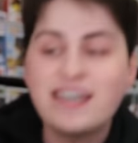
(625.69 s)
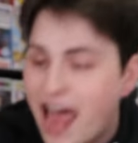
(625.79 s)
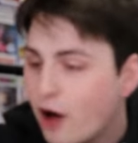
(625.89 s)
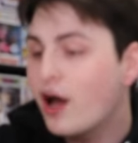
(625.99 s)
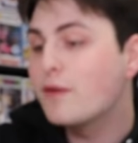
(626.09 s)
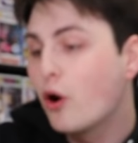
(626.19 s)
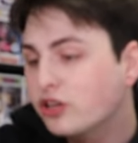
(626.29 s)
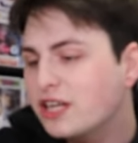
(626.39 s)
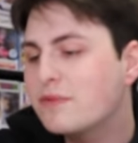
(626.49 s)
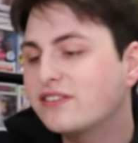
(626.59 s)
And now I'm
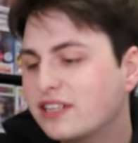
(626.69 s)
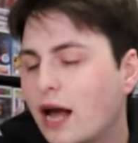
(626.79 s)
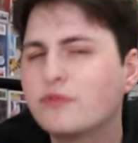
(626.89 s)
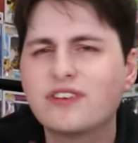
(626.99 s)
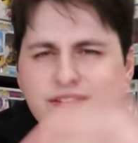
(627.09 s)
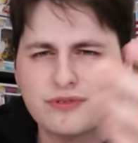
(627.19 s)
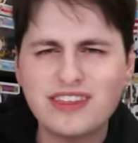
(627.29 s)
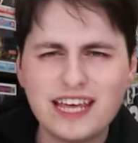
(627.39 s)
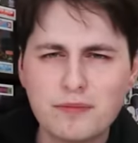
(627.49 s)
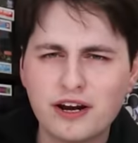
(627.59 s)
only missing, I was
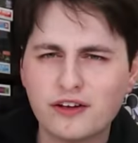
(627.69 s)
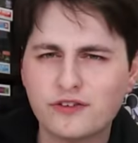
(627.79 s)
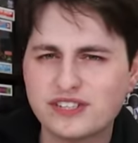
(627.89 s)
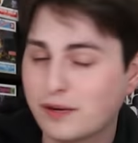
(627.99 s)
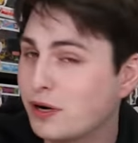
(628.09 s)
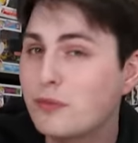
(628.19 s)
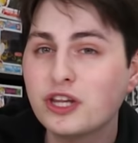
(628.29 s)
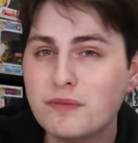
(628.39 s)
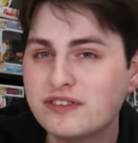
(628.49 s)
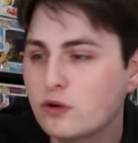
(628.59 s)
thinking about it there for a second, but I'm
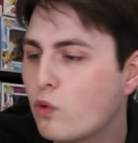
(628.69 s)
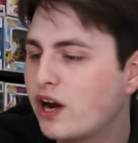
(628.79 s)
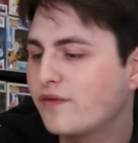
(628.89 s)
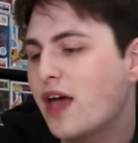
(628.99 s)
only missing one of